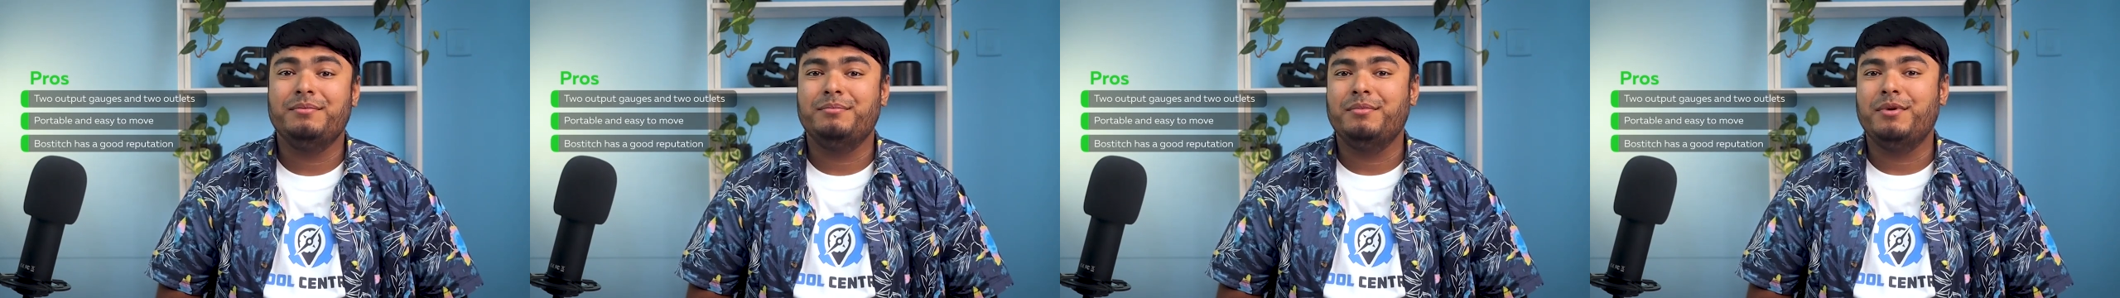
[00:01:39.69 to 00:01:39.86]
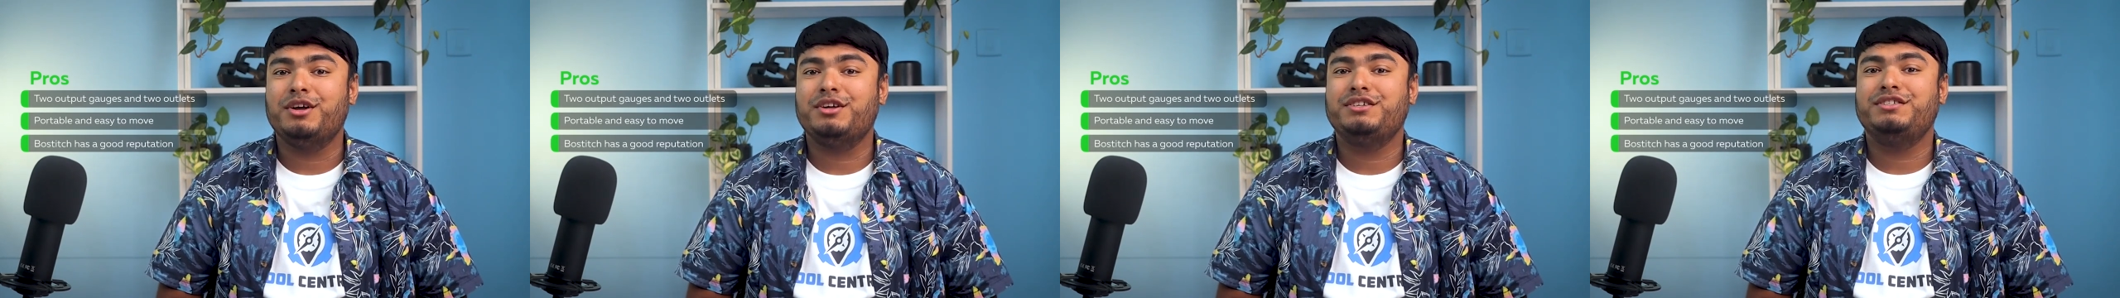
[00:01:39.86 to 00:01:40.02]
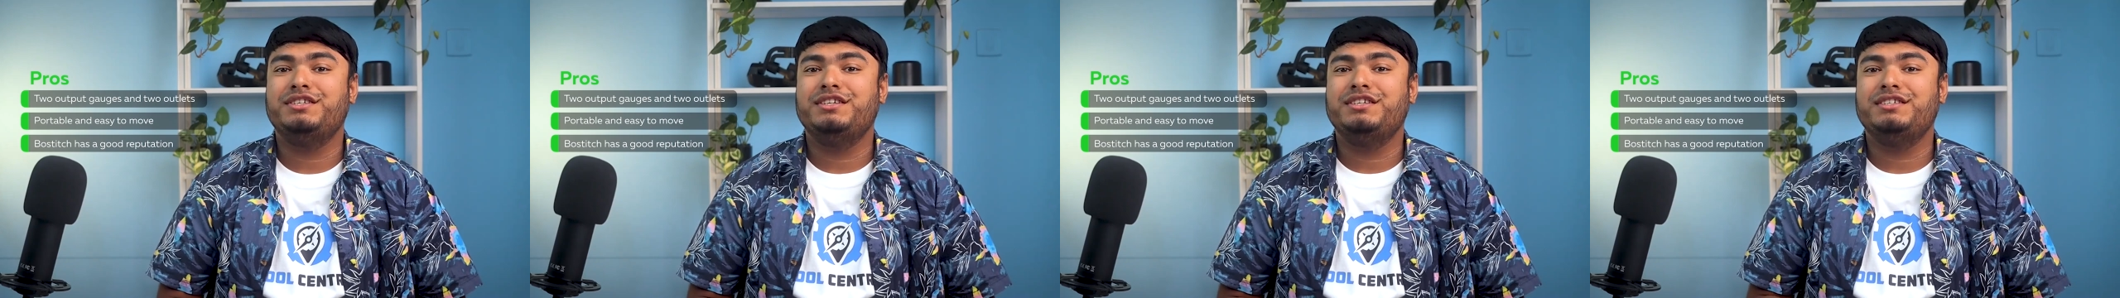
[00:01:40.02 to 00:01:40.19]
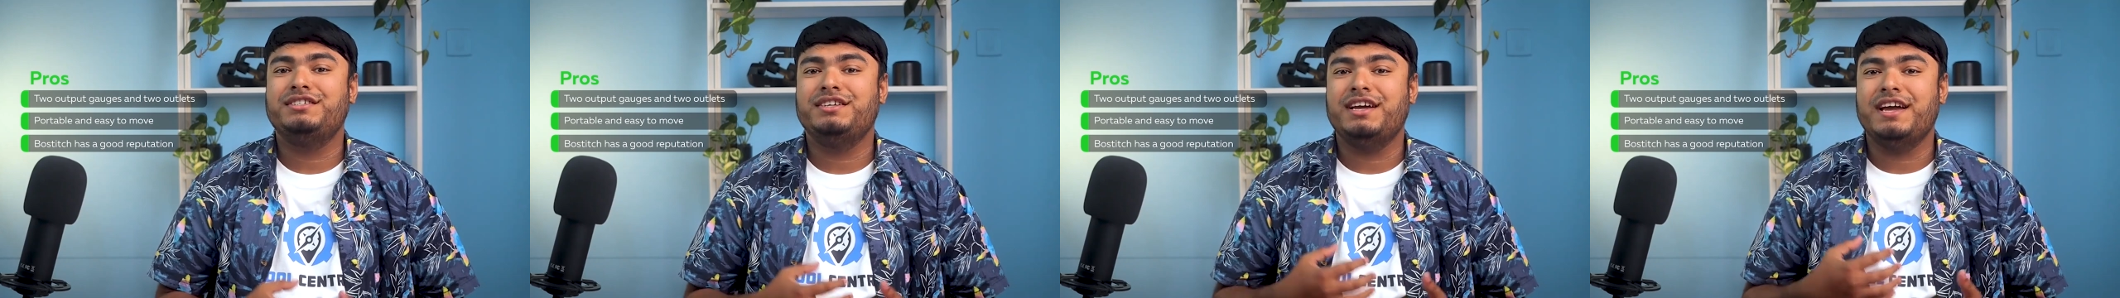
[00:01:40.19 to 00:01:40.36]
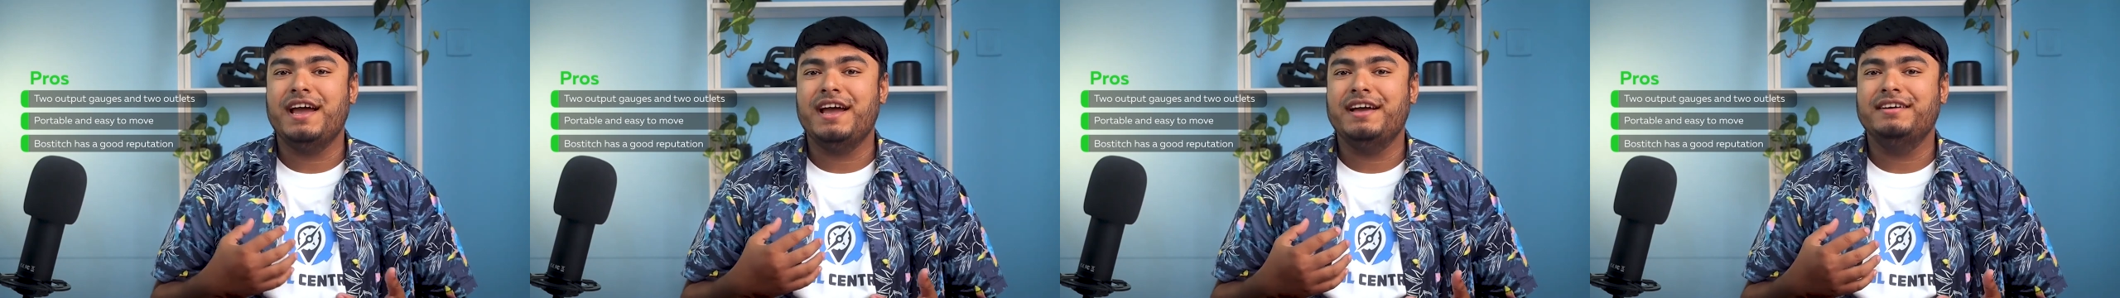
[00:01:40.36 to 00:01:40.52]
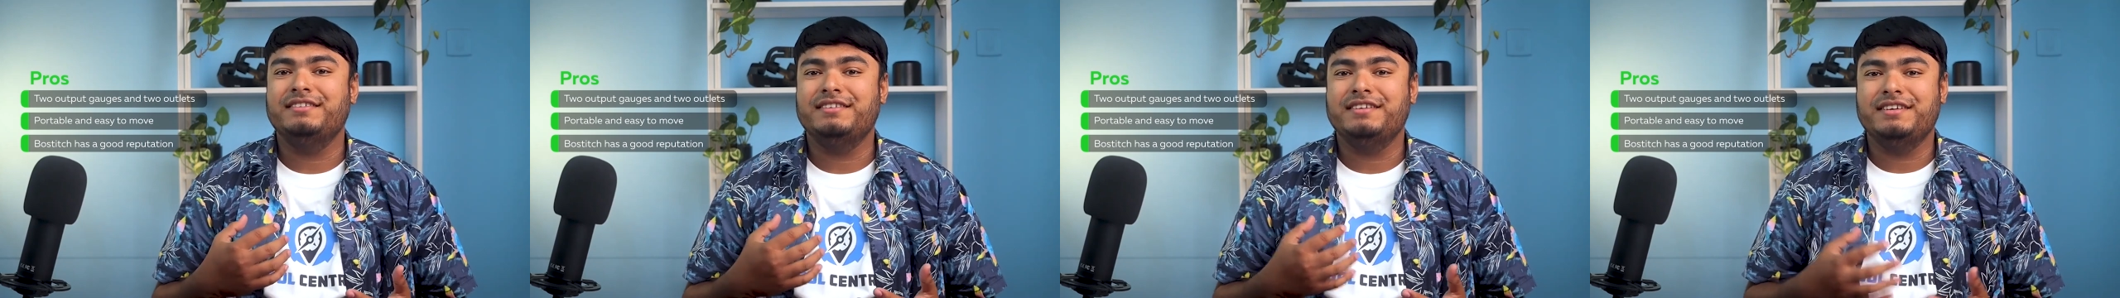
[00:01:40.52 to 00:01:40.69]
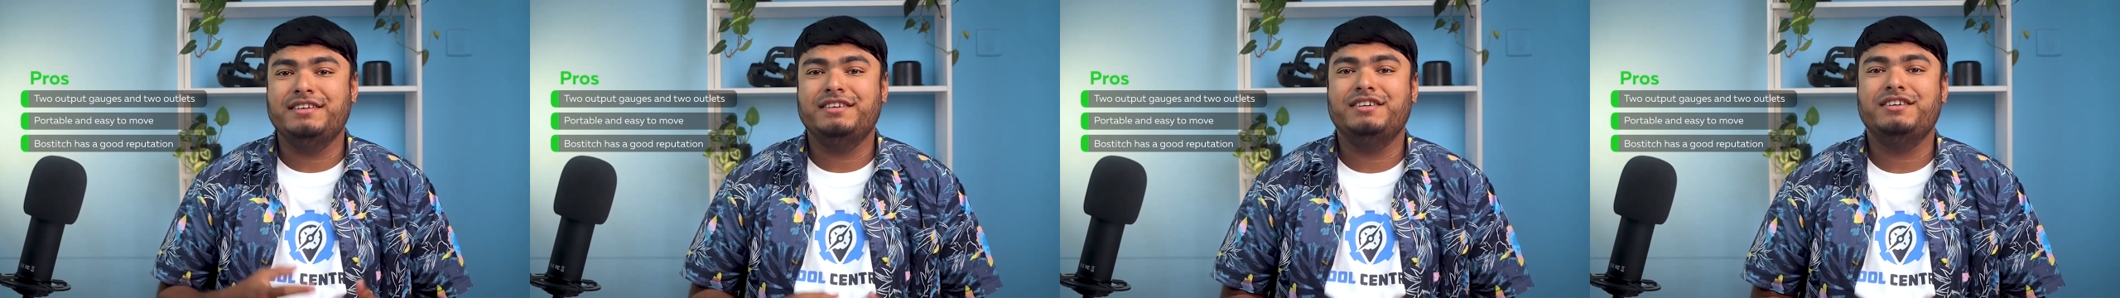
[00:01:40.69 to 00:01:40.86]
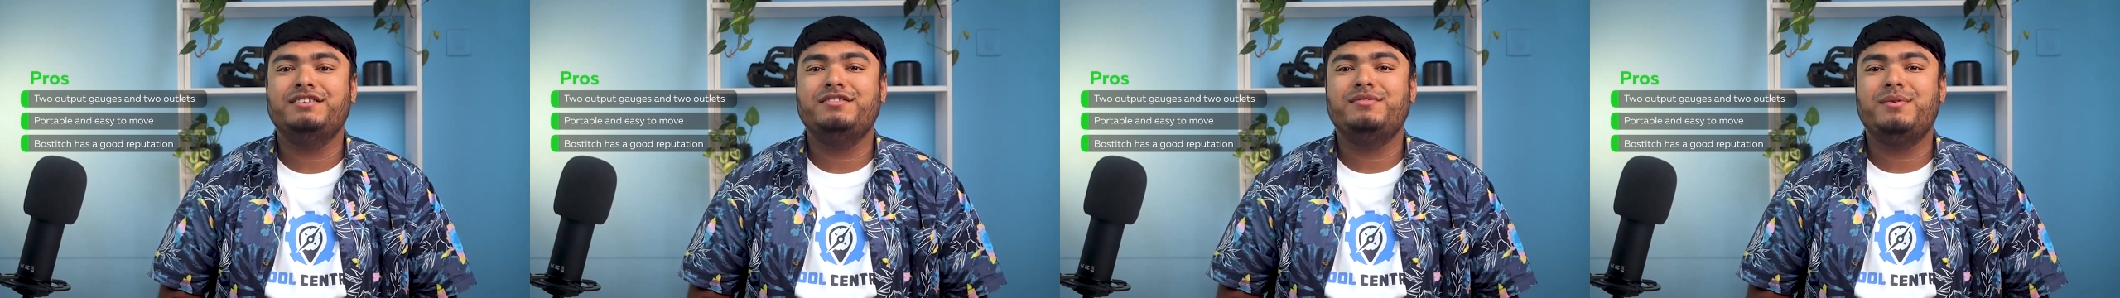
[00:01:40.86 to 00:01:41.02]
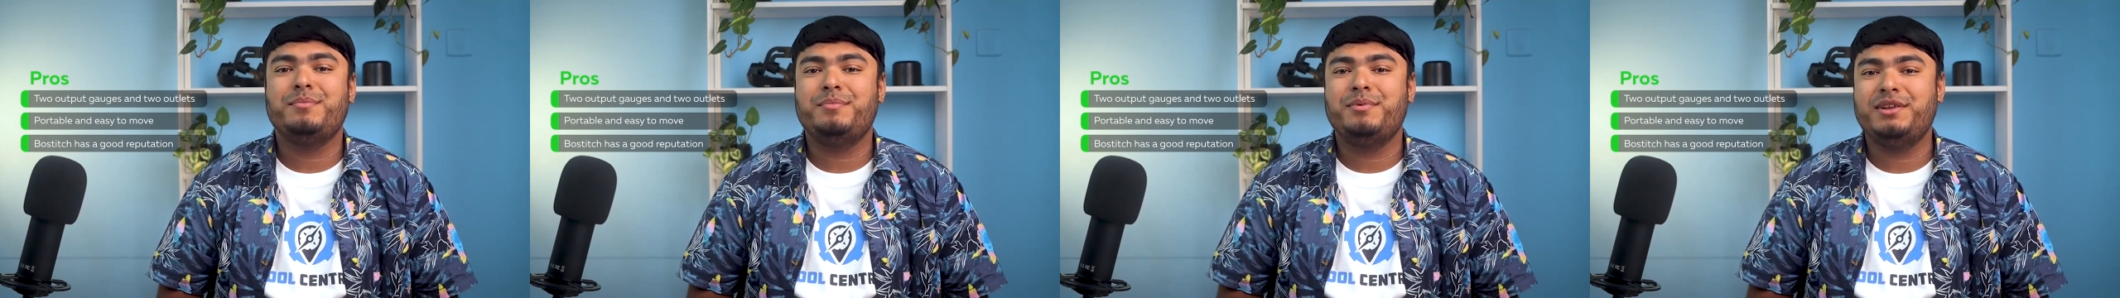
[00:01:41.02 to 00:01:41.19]
Bostitch has a
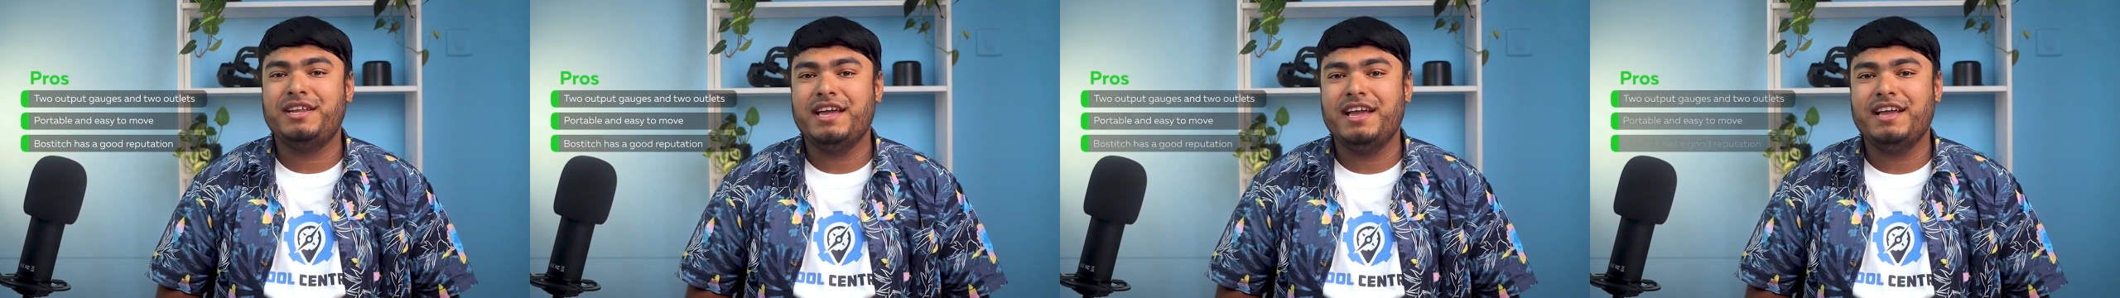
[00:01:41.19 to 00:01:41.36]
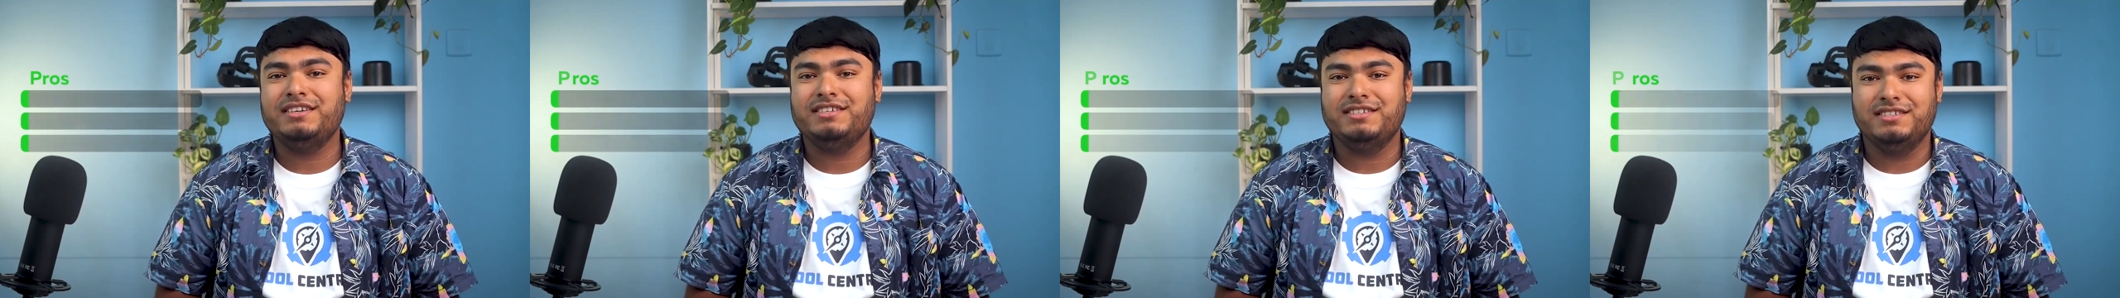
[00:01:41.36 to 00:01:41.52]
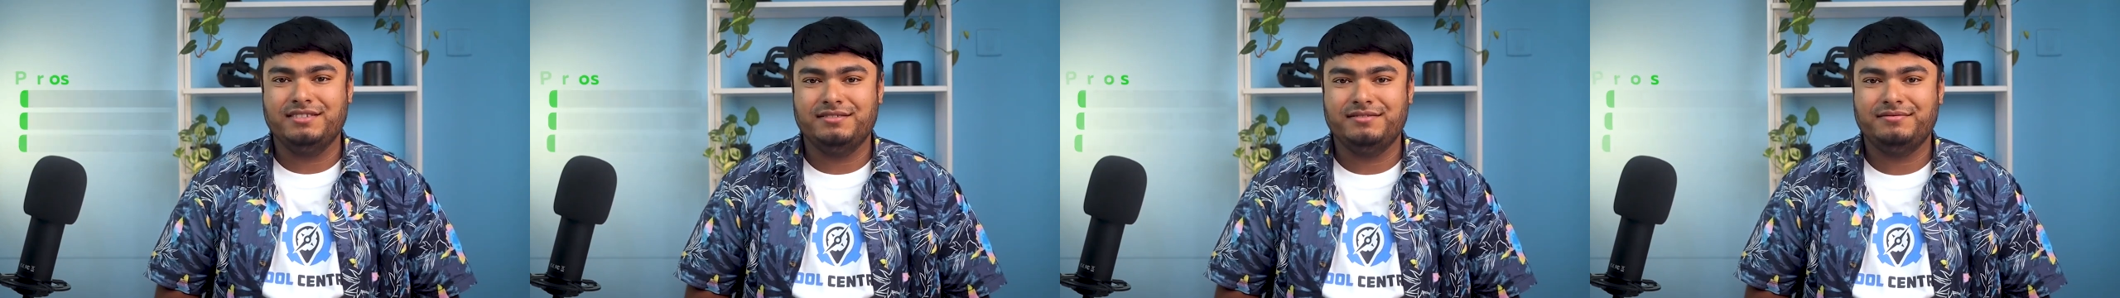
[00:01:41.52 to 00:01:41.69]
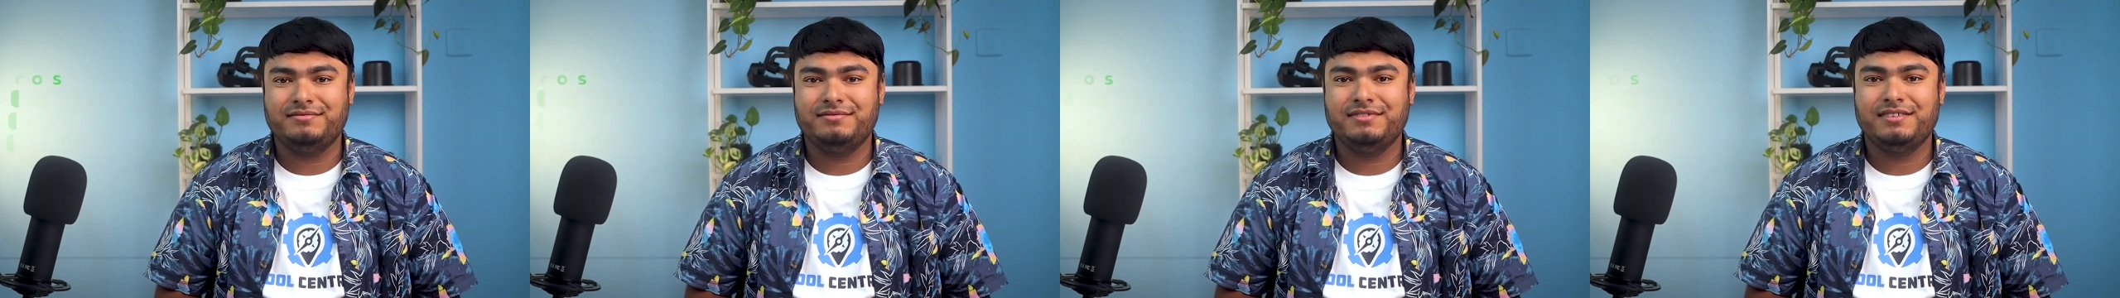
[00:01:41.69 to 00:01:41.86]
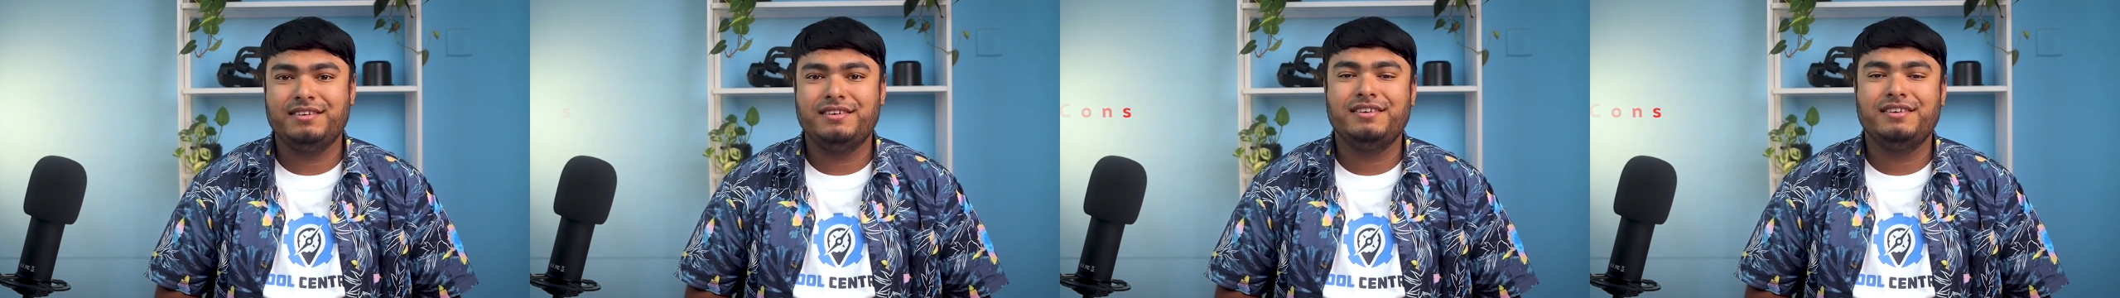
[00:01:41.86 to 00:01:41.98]
good reputation.